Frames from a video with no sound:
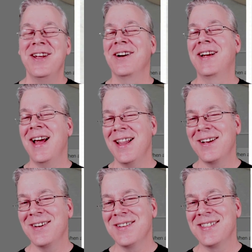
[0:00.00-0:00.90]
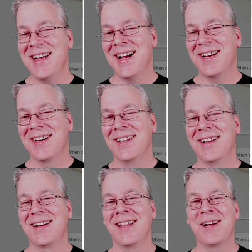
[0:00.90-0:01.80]
your calico is not going to
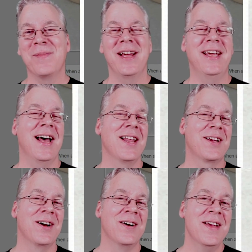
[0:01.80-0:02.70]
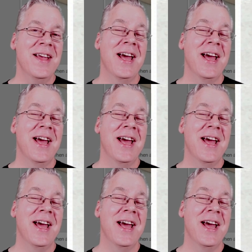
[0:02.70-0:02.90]
look like my calico.